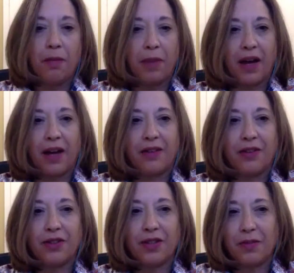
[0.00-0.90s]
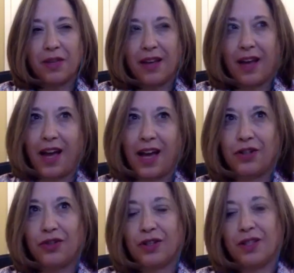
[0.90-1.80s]
but there's something
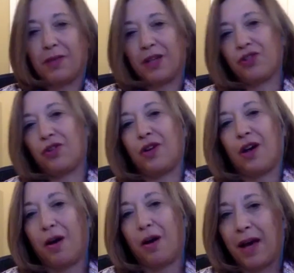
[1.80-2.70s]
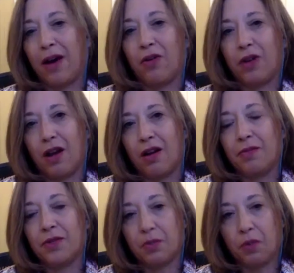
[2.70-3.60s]
extra special about
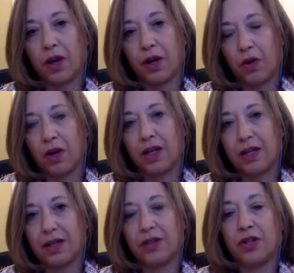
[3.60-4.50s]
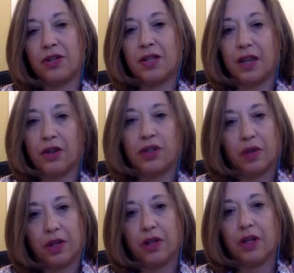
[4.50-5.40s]
supporting organizations that are
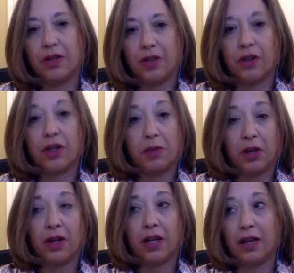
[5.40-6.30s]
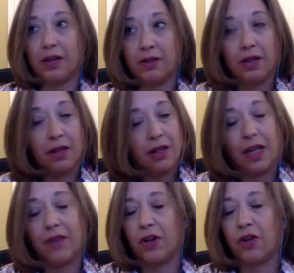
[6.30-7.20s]
doing good in their community and
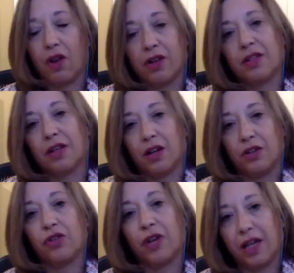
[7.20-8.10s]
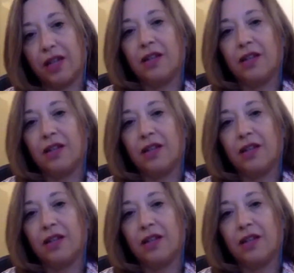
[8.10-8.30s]
even across the country.